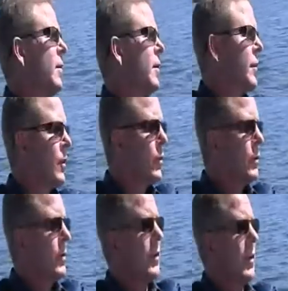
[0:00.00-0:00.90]
You have the
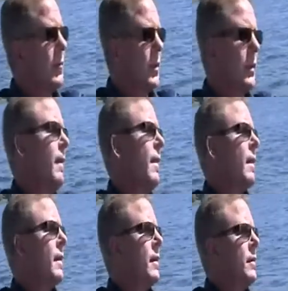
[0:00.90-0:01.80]
Luxor Temple.
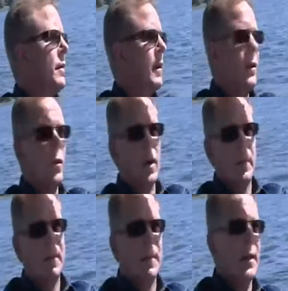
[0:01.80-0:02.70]
Yes. You can go
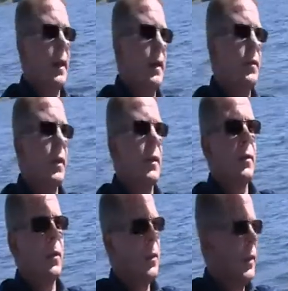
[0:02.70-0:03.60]
up the Nile to
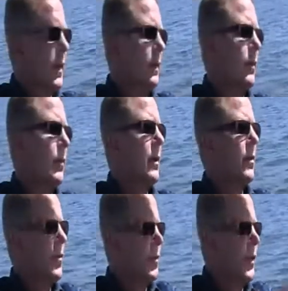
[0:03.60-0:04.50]
get do
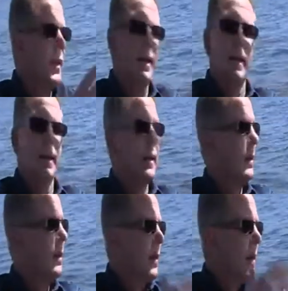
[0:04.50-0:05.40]
Dendera,
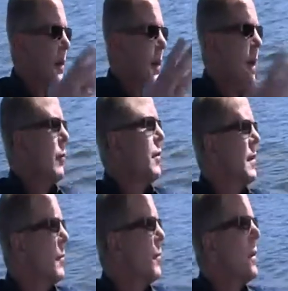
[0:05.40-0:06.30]
Philae, Abu
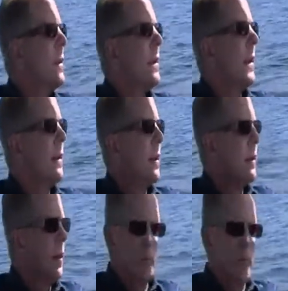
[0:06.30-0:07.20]
Simbel, and,
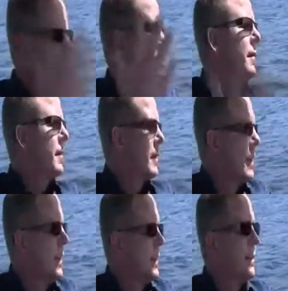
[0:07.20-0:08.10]
and, and many other
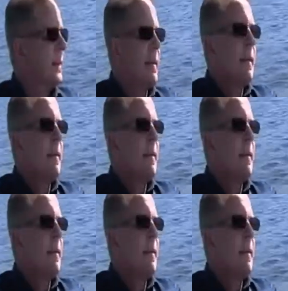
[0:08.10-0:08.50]
sites.